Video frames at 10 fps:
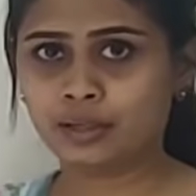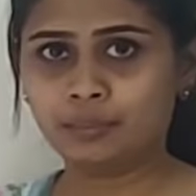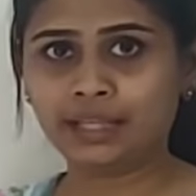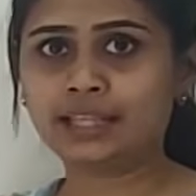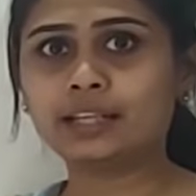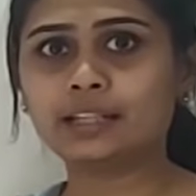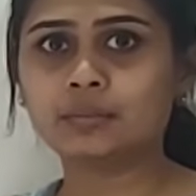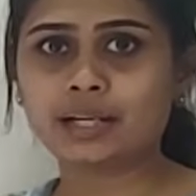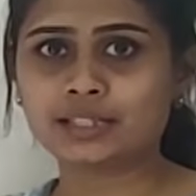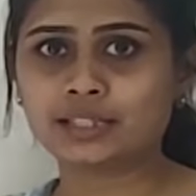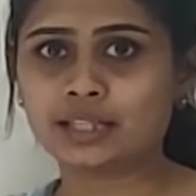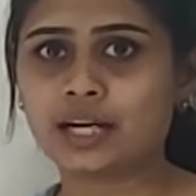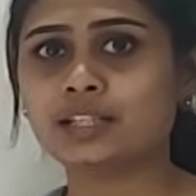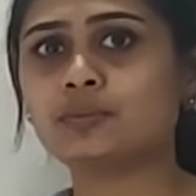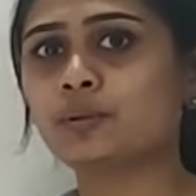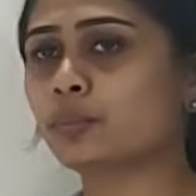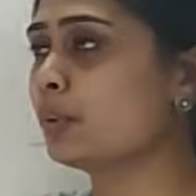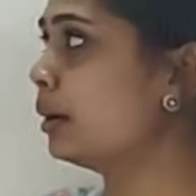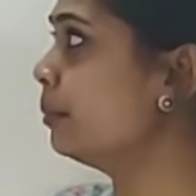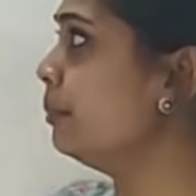making it a master cast,
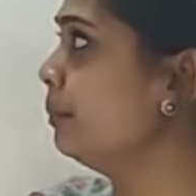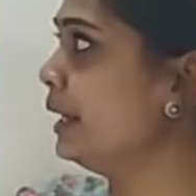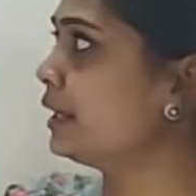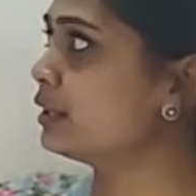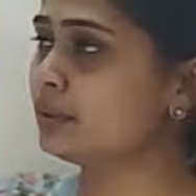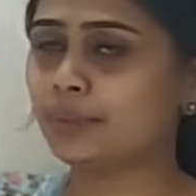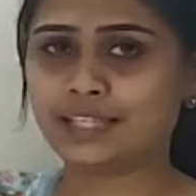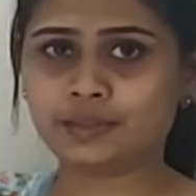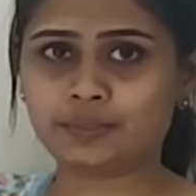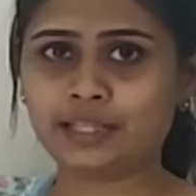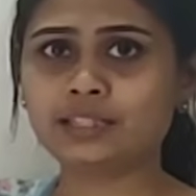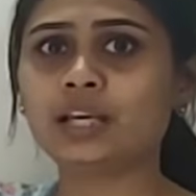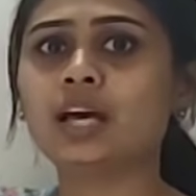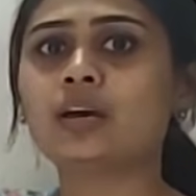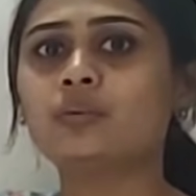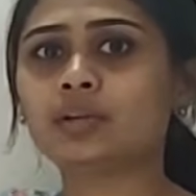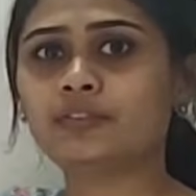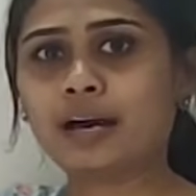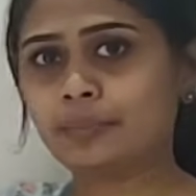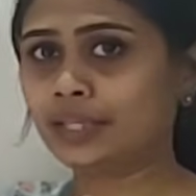we'll make the base plates, we'll
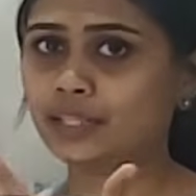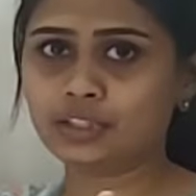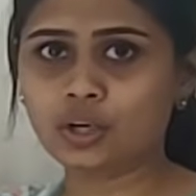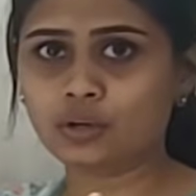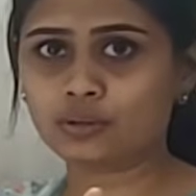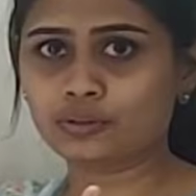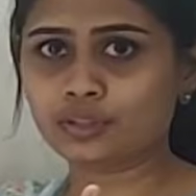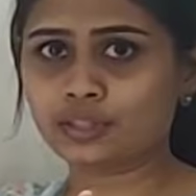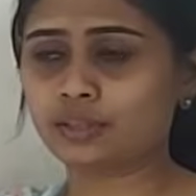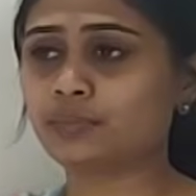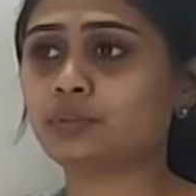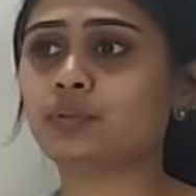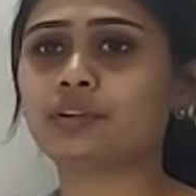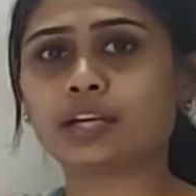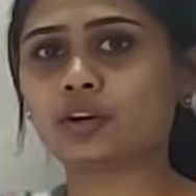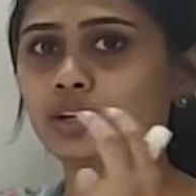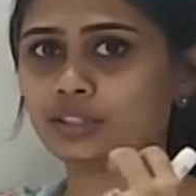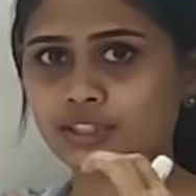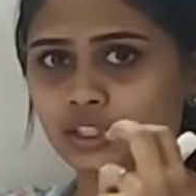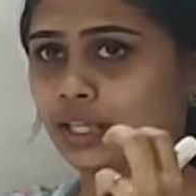fabricate the occlusal rims, we'll record
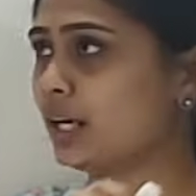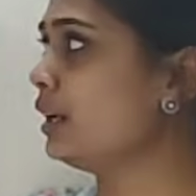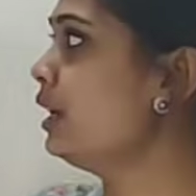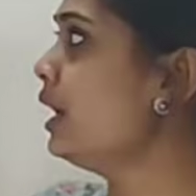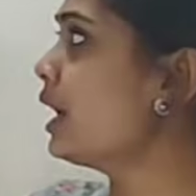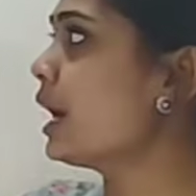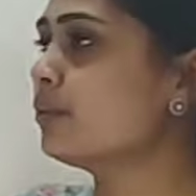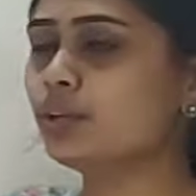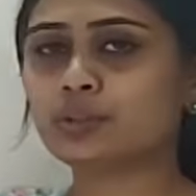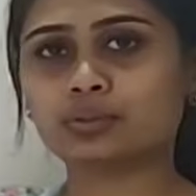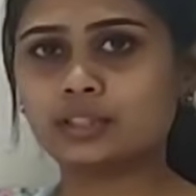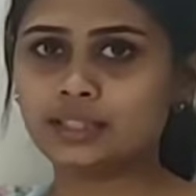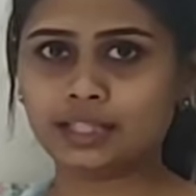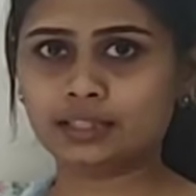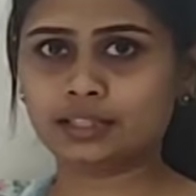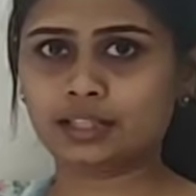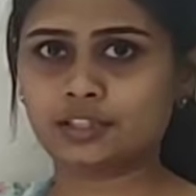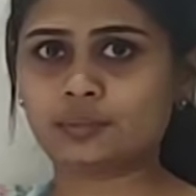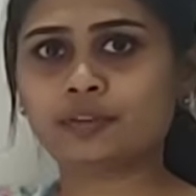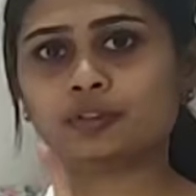the JR, and we'll do the teeth
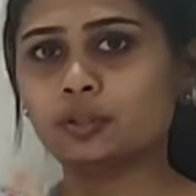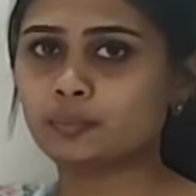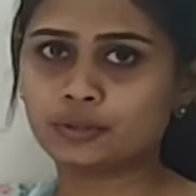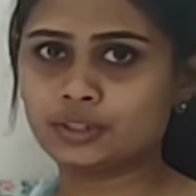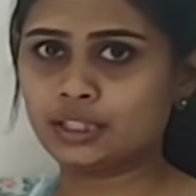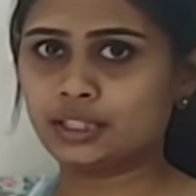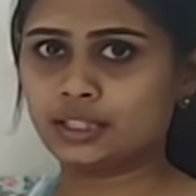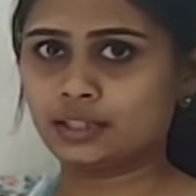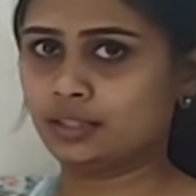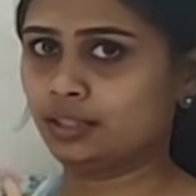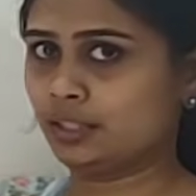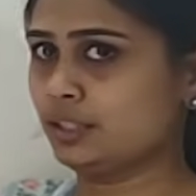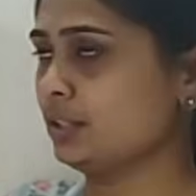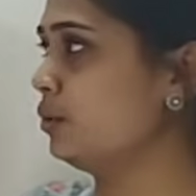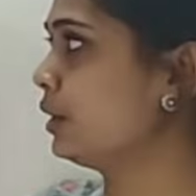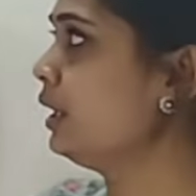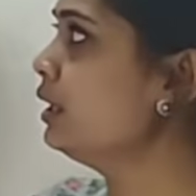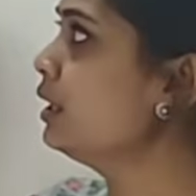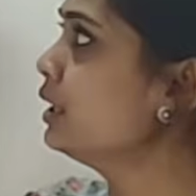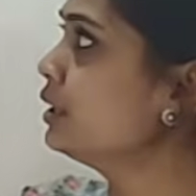arrangement for the posterior region. Okay.
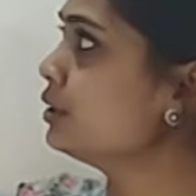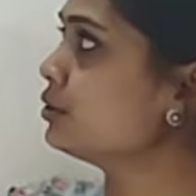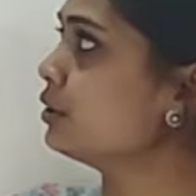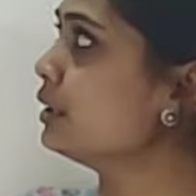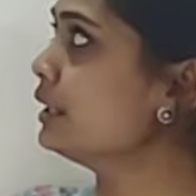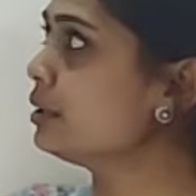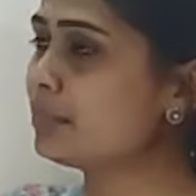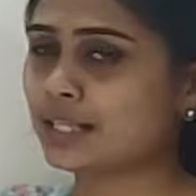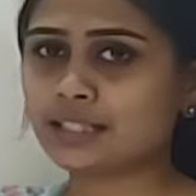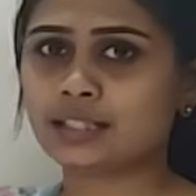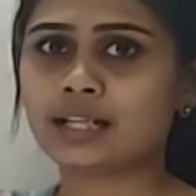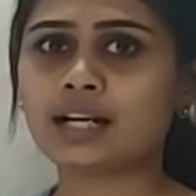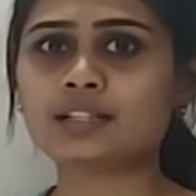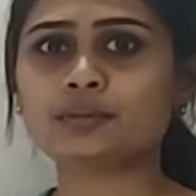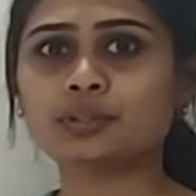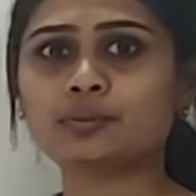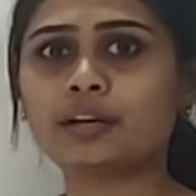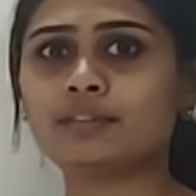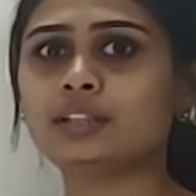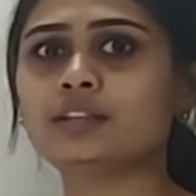So in the master cast, we do
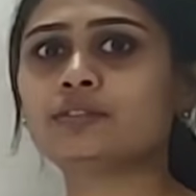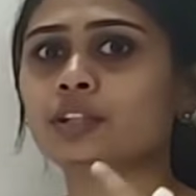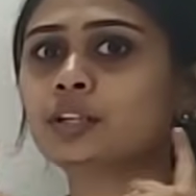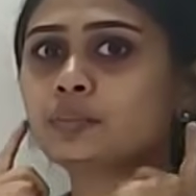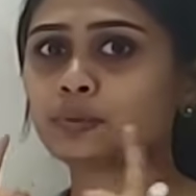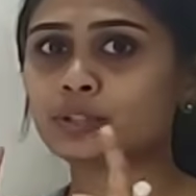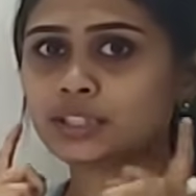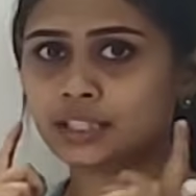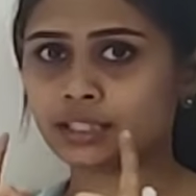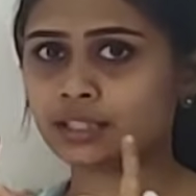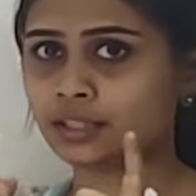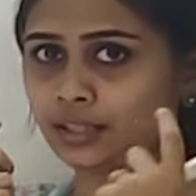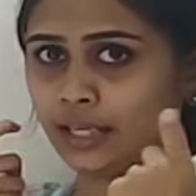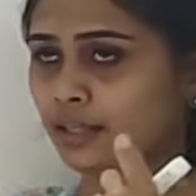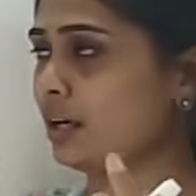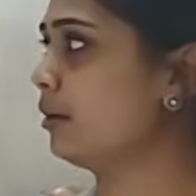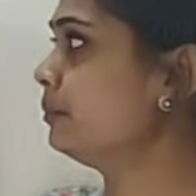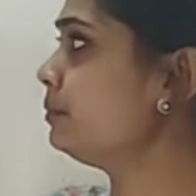everything for the posterior area.